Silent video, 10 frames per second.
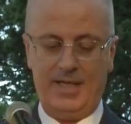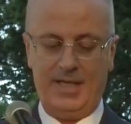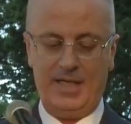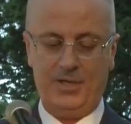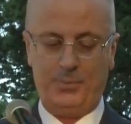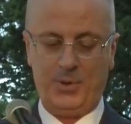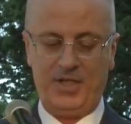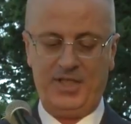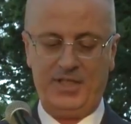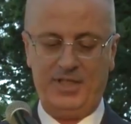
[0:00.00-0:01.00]
and
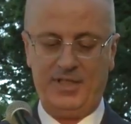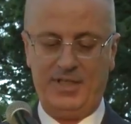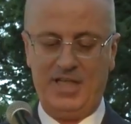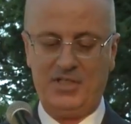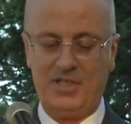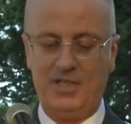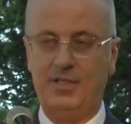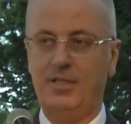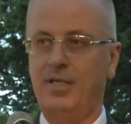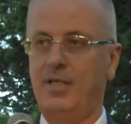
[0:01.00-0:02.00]
protect international